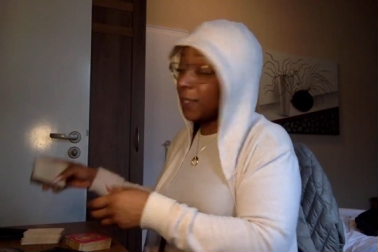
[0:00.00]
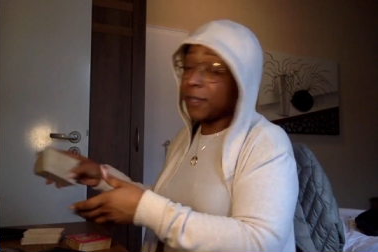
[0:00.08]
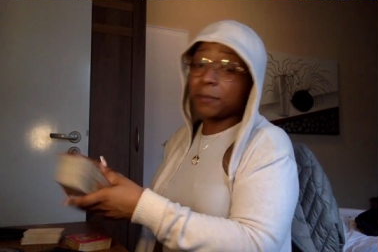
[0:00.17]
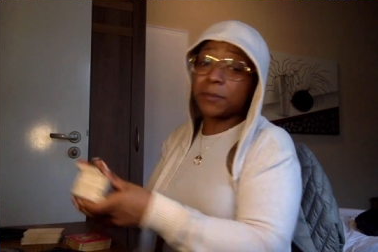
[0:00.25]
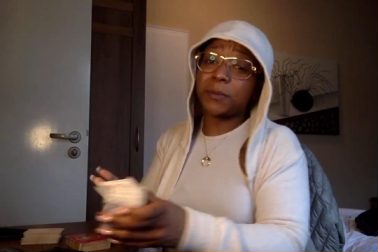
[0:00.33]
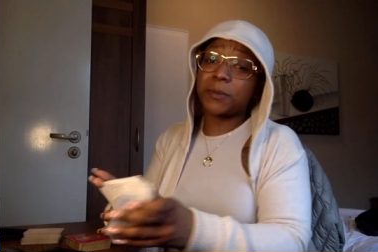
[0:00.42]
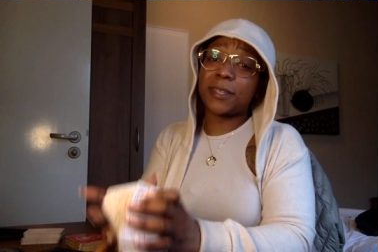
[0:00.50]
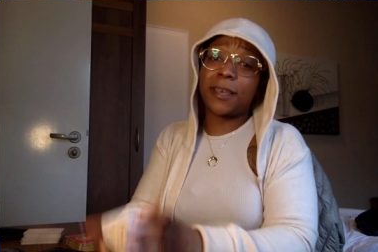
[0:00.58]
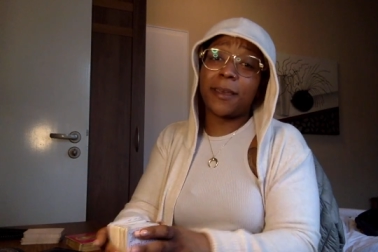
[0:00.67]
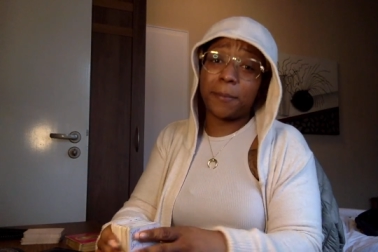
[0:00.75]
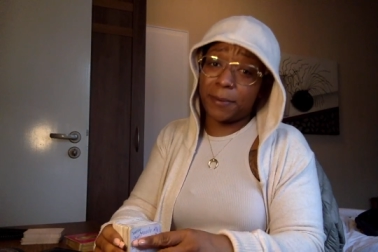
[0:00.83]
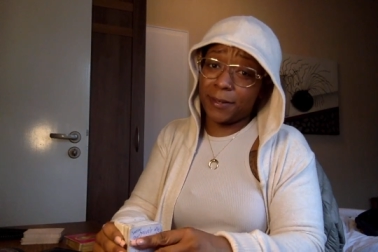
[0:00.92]
hip to what's
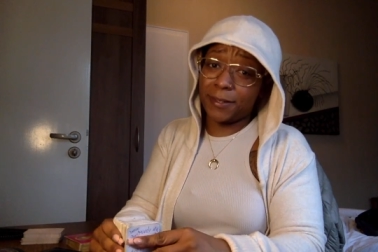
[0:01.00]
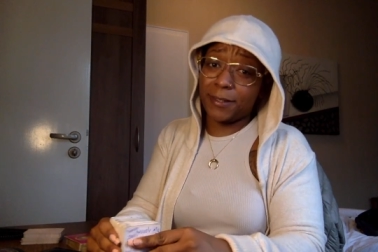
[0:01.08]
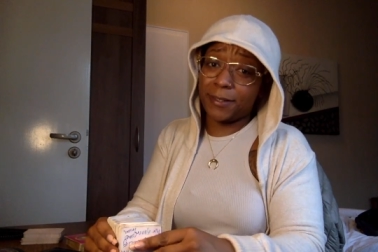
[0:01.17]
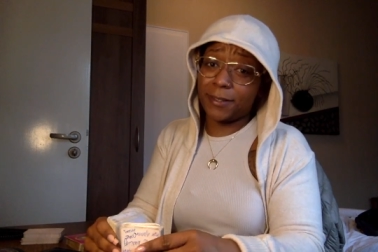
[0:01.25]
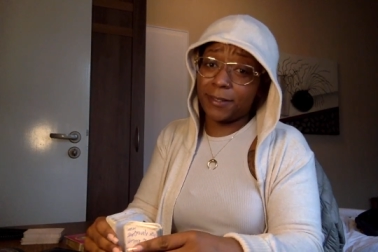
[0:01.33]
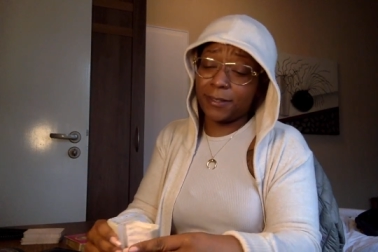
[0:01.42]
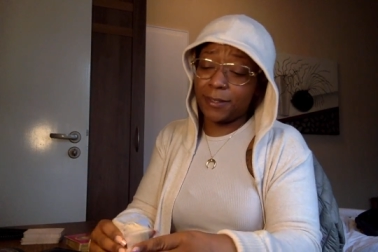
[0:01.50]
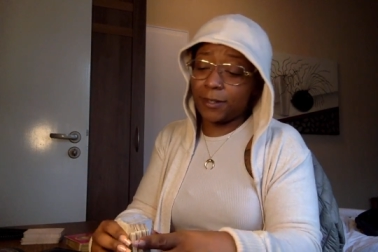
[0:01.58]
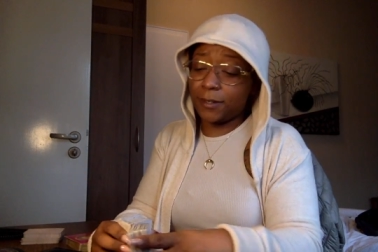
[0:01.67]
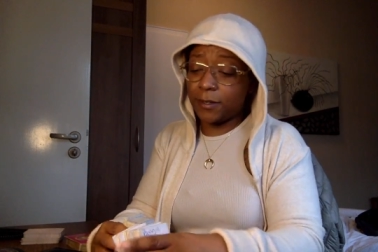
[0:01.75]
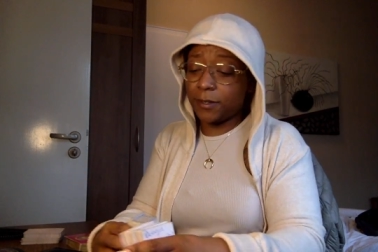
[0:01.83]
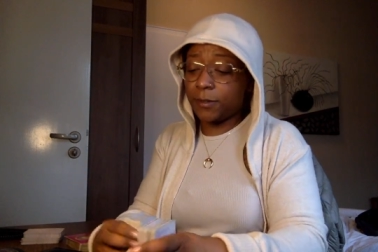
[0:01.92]
happening. You
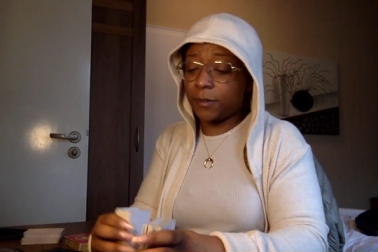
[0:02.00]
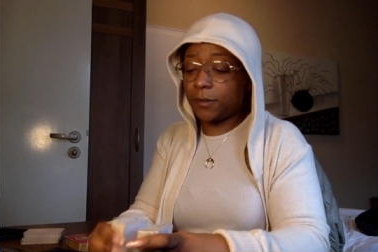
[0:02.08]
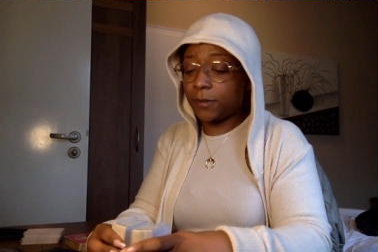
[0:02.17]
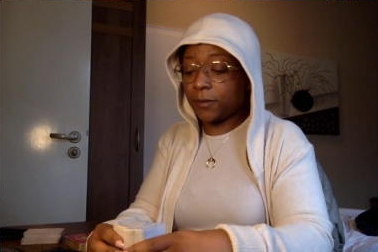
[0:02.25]
know,